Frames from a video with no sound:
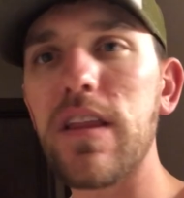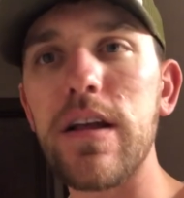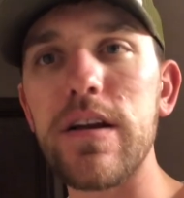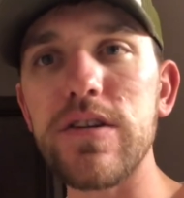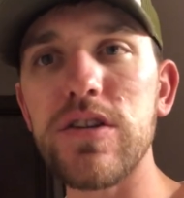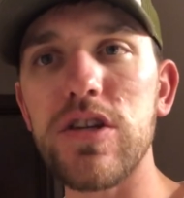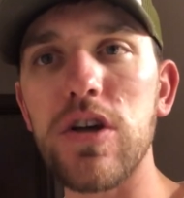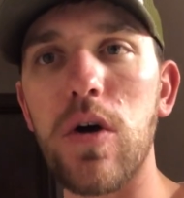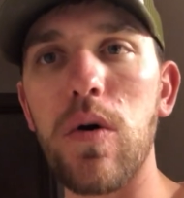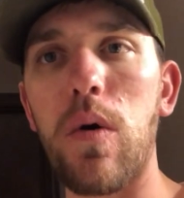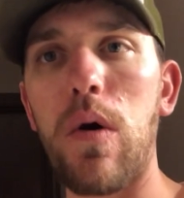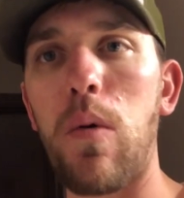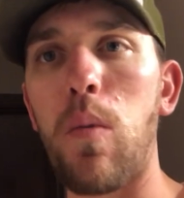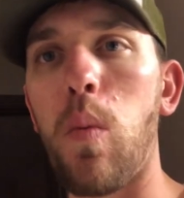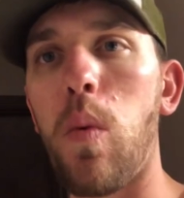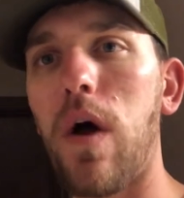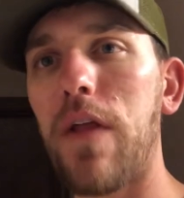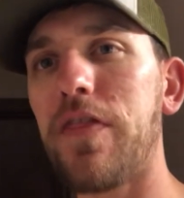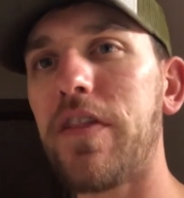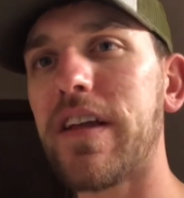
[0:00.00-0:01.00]
so
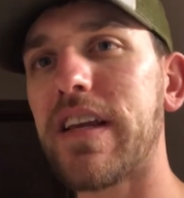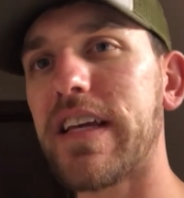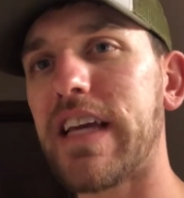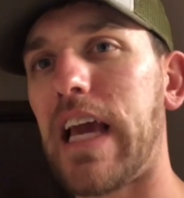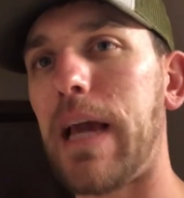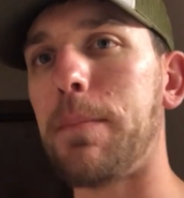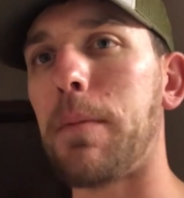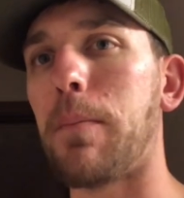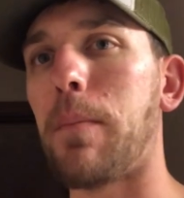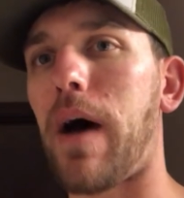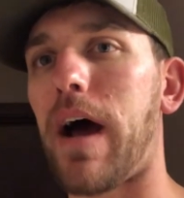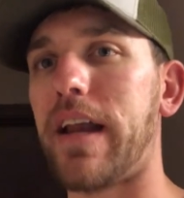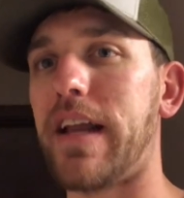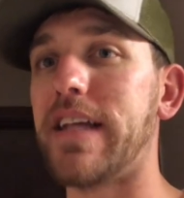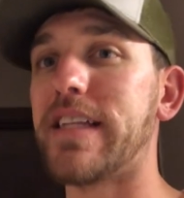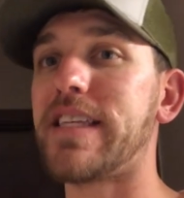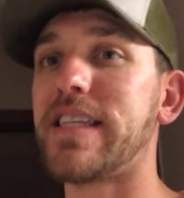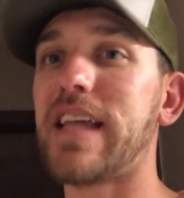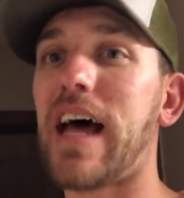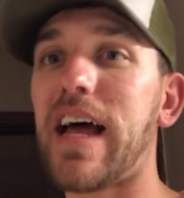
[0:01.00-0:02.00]
one thing to keep in mind,
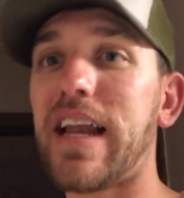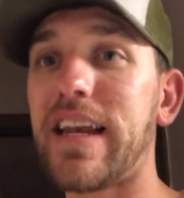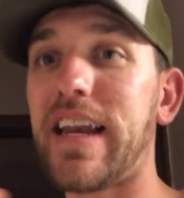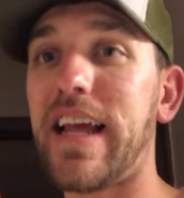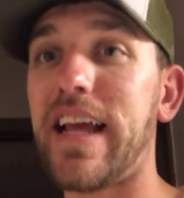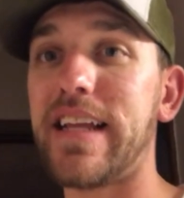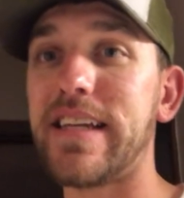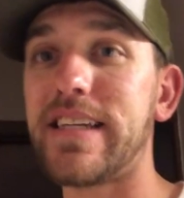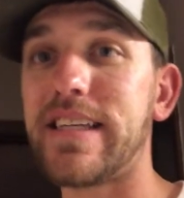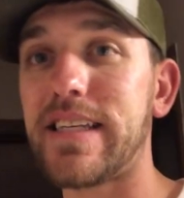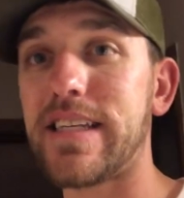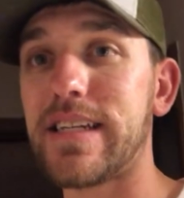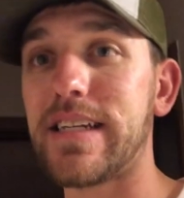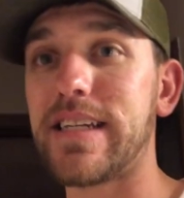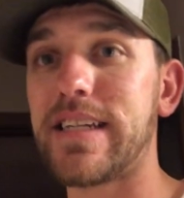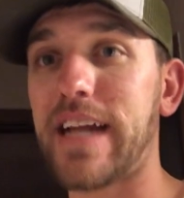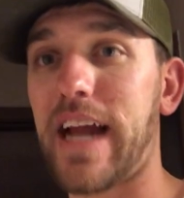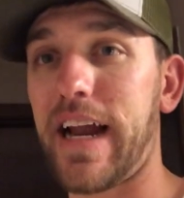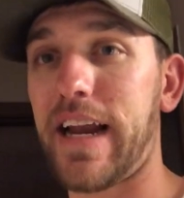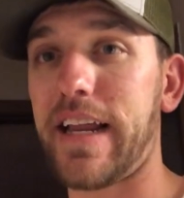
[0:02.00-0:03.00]
it's not an
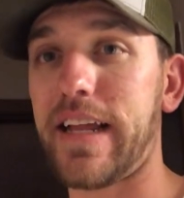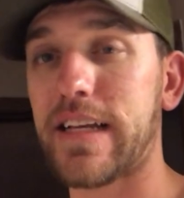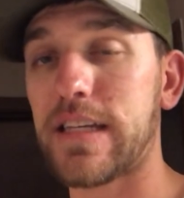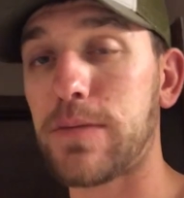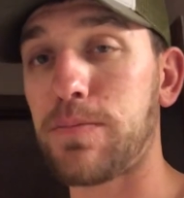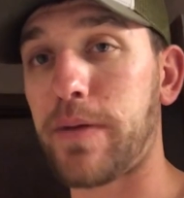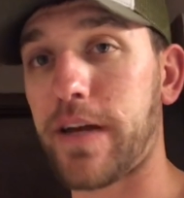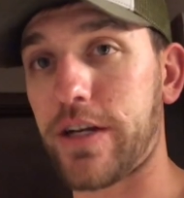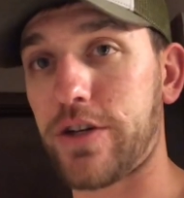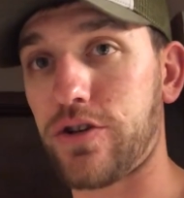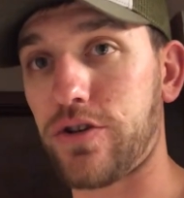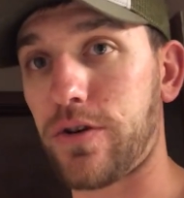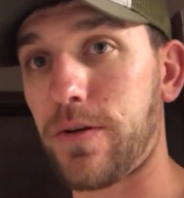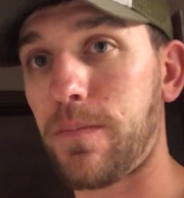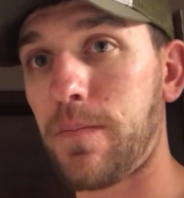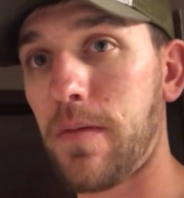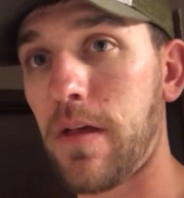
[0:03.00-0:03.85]
instantaneous picture.